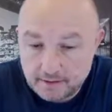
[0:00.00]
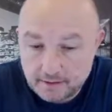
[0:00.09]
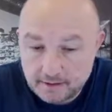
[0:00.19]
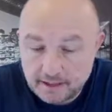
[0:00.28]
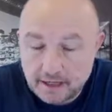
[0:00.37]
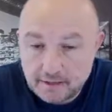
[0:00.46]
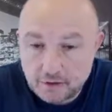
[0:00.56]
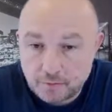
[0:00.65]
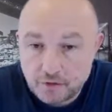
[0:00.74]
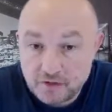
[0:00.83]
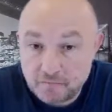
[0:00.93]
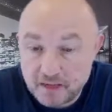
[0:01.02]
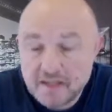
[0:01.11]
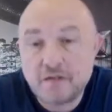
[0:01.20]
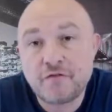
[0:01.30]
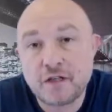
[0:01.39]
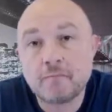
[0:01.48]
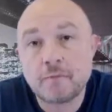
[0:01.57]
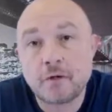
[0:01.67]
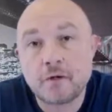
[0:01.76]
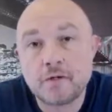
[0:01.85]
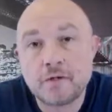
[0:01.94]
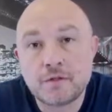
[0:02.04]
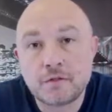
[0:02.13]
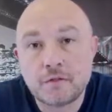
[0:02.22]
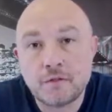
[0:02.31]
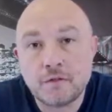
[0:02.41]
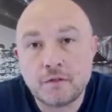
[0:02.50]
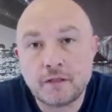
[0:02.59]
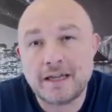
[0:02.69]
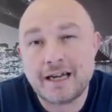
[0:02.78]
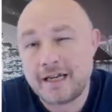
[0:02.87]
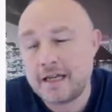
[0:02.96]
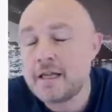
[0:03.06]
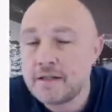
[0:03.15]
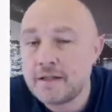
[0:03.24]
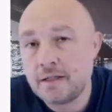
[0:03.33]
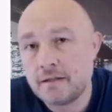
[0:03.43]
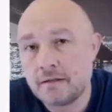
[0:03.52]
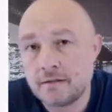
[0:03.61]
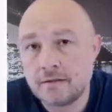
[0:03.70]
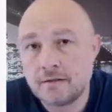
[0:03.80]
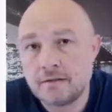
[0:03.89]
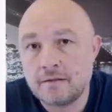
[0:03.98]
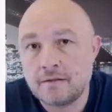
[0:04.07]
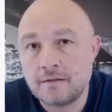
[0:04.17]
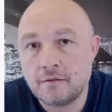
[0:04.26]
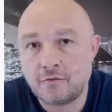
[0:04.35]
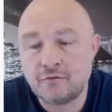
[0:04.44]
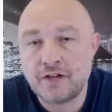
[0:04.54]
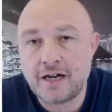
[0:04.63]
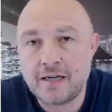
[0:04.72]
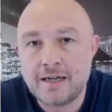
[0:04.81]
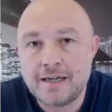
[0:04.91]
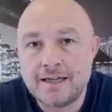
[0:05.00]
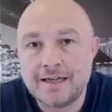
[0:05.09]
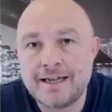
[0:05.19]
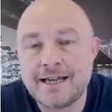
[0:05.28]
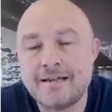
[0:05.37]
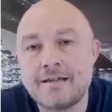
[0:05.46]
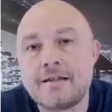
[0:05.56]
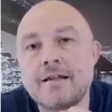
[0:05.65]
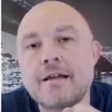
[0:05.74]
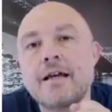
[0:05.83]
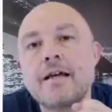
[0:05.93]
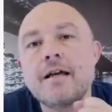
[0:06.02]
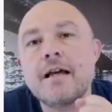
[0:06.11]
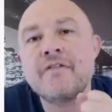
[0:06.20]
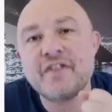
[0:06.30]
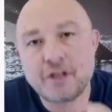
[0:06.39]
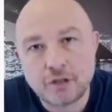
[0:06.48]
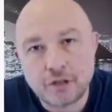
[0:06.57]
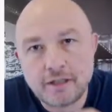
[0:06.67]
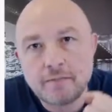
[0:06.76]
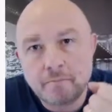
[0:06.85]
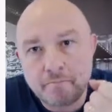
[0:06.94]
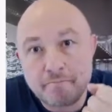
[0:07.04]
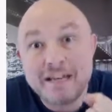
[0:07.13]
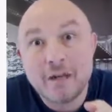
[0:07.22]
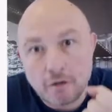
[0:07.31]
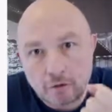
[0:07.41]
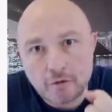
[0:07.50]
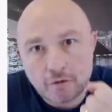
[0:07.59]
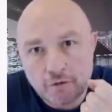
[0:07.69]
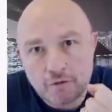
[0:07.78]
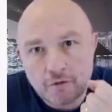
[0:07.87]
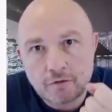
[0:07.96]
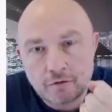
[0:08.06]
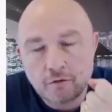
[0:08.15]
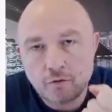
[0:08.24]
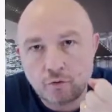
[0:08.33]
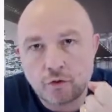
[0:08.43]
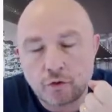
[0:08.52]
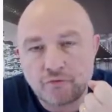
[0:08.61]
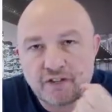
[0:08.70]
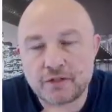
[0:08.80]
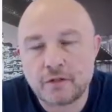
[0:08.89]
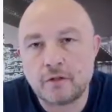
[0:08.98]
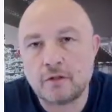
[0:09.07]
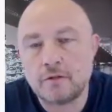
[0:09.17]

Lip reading: There are some specific points that are easy to find that eventually belongs to the convex hull.